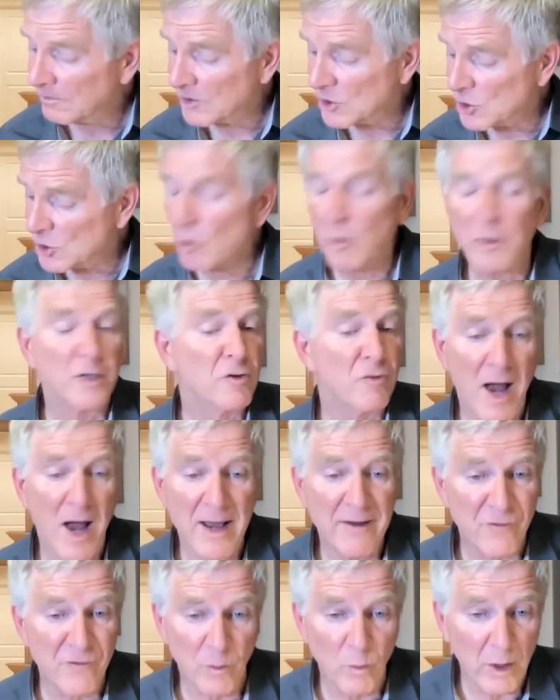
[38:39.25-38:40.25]
short
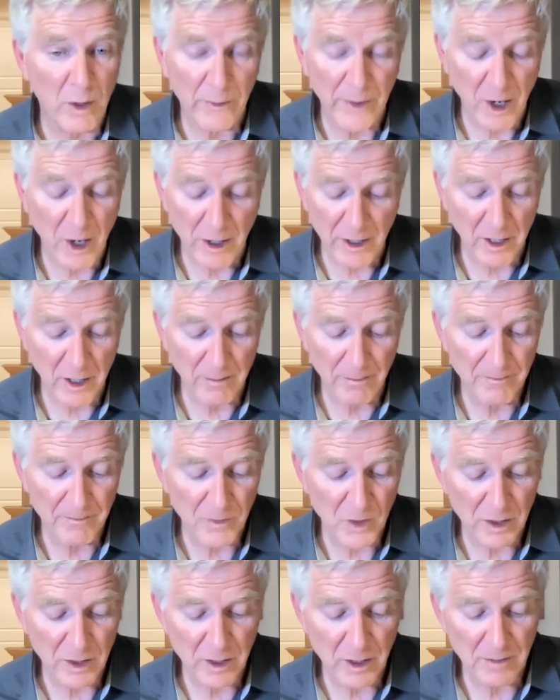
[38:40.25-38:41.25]
drive from where we are on our
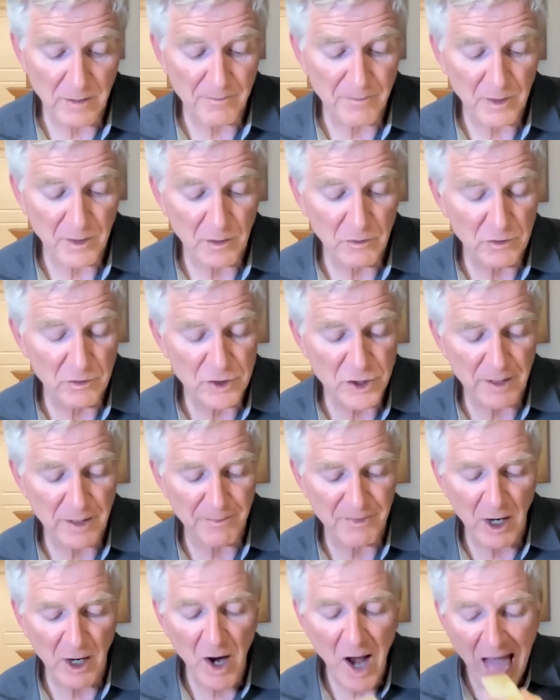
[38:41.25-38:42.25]
on our cruise
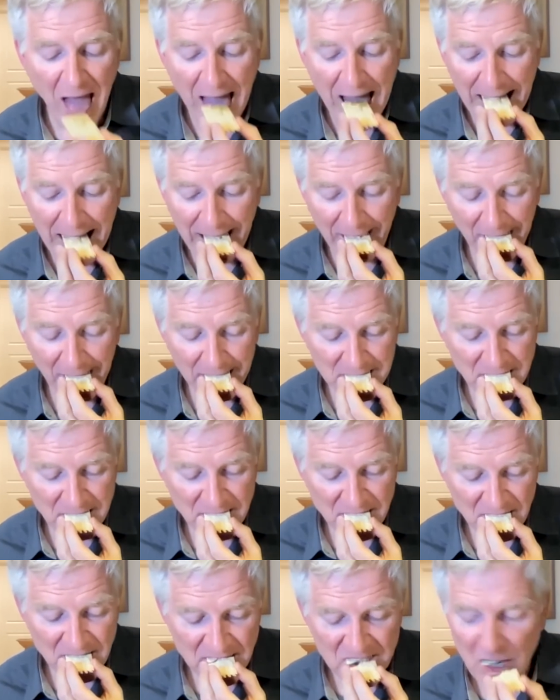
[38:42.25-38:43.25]
ship there.
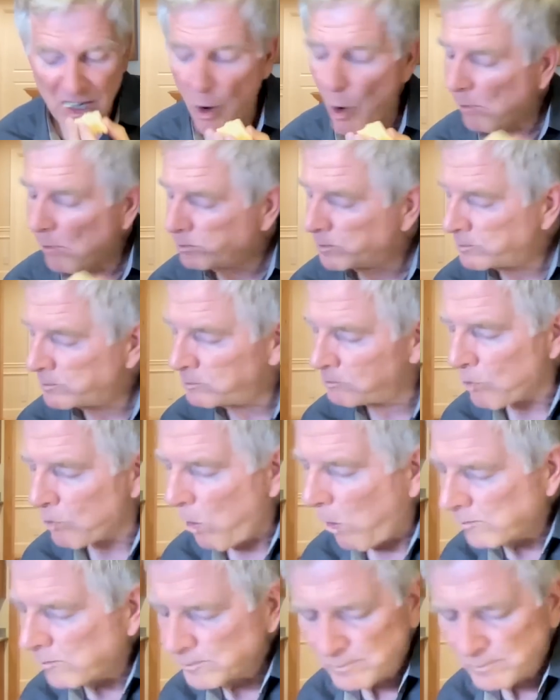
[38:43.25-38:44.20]
Mm.